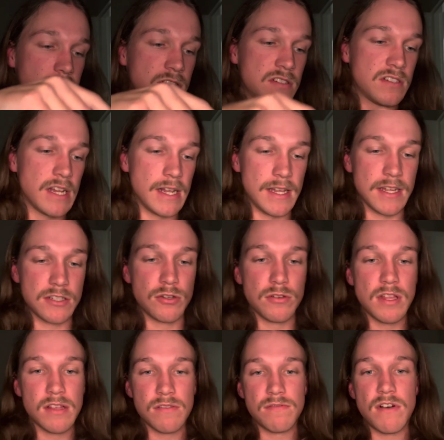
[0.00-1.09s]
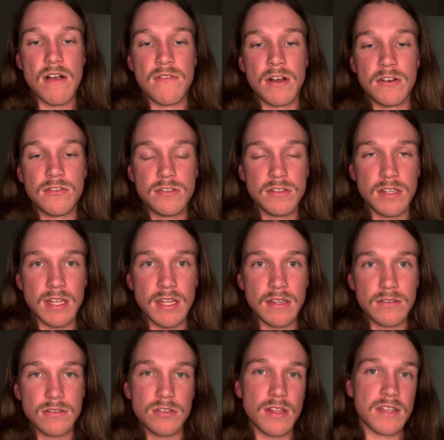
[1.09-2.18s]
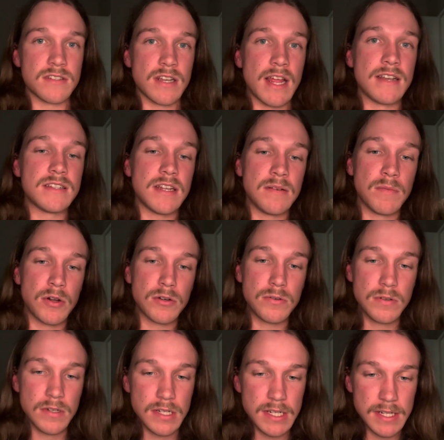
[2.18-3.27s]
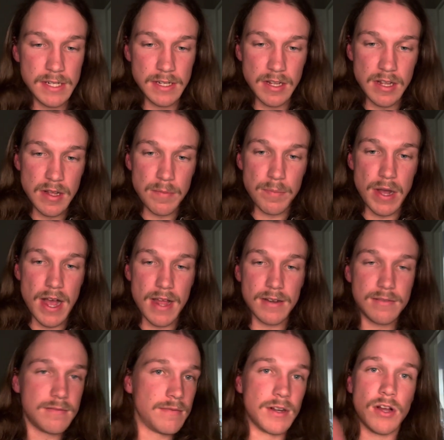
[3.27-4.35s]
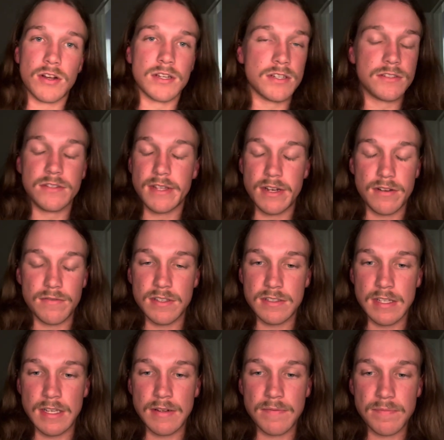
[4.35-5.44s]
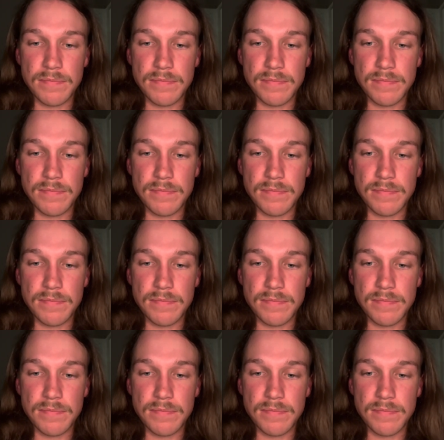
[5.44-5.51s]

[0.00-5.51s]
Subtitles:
Stella 2500, the 2018 model, but we're not gonna do that, obviously.